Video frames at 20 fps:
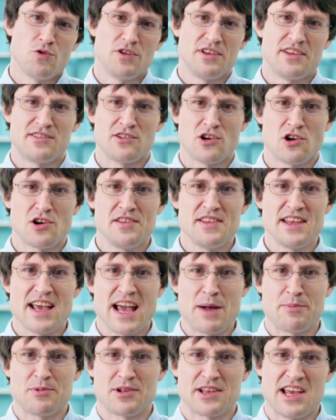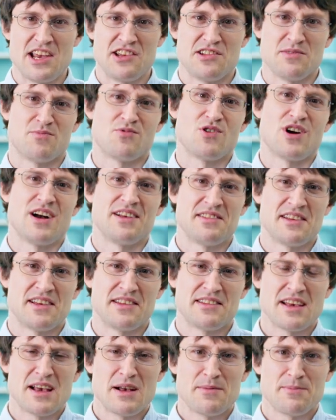When starting the application
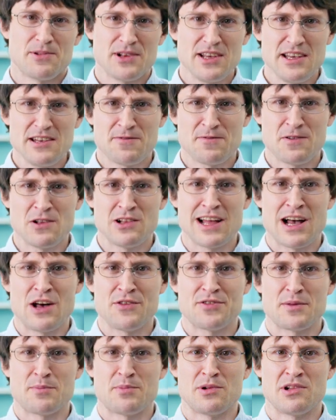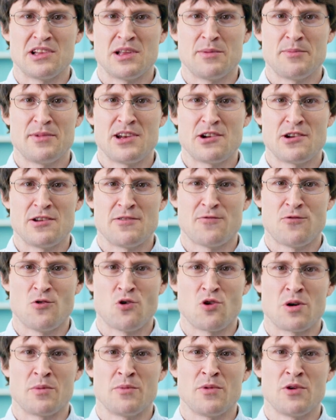process, please fill out the preliminary
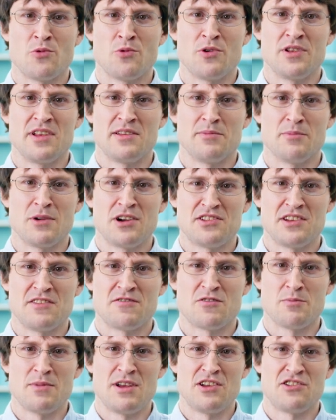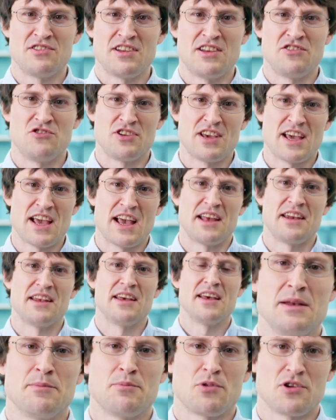form with as much information as you can.
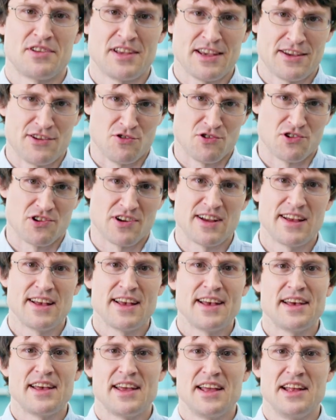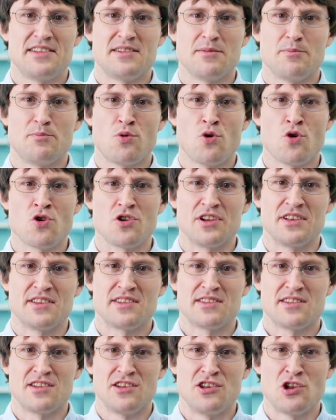In particular, it's
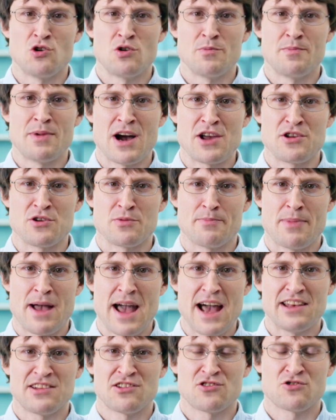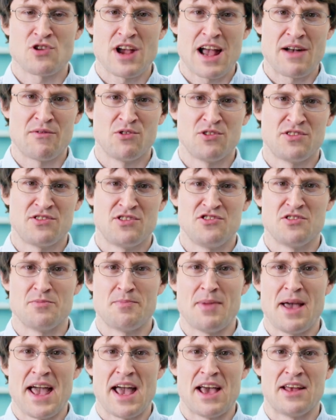important to know about your past travels to
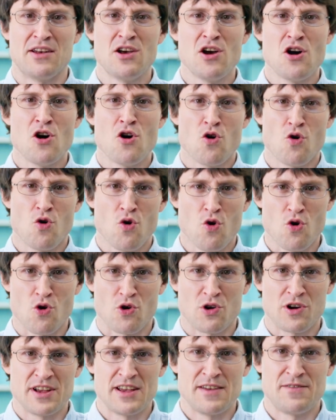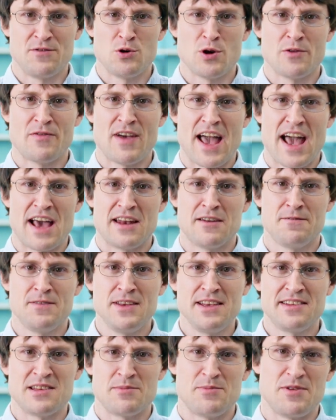Japan, or if you have had a
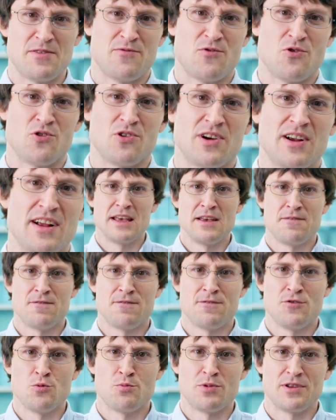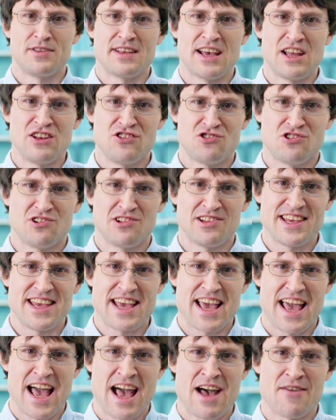visa before. If you potentially
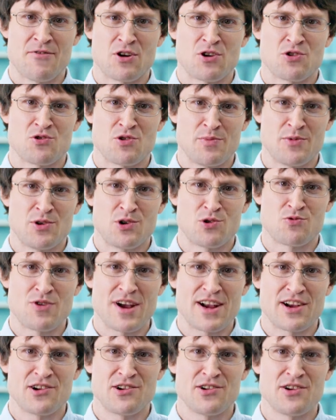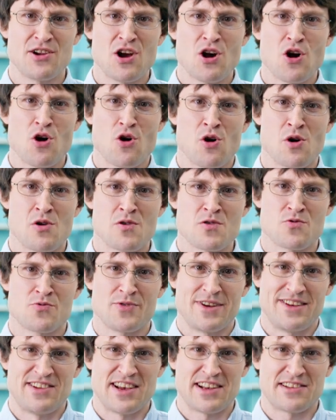have a criminal record or are
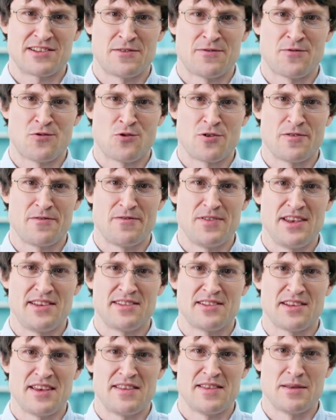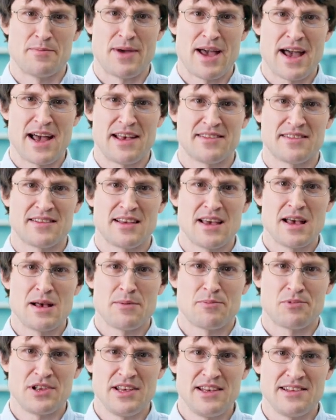rejected for a visa in the past,
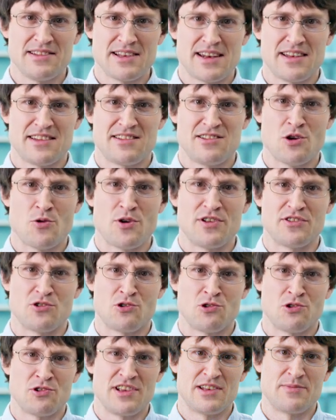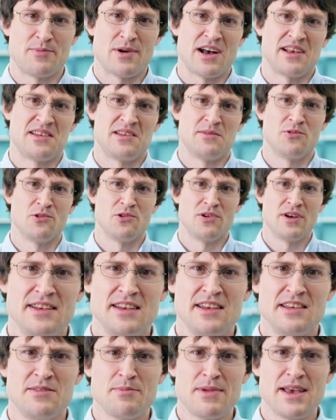please let us know as early as possible.
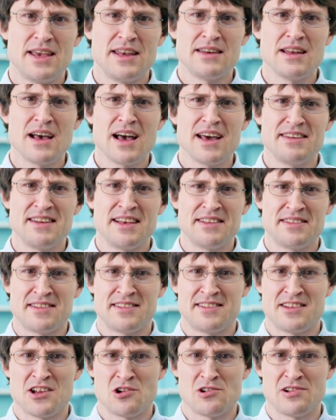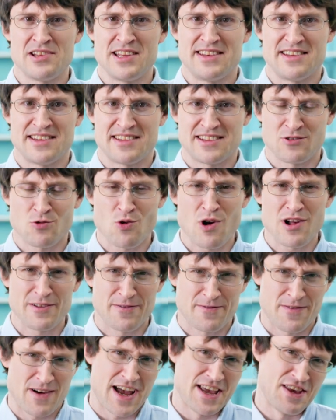These may not necessarily
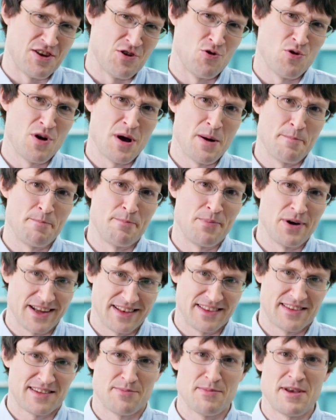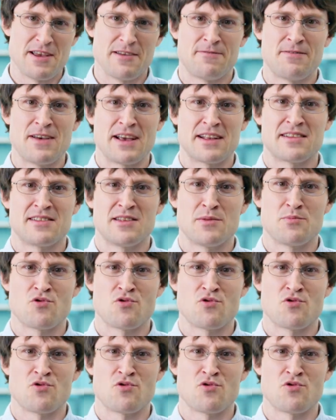disqualify you, but may affect the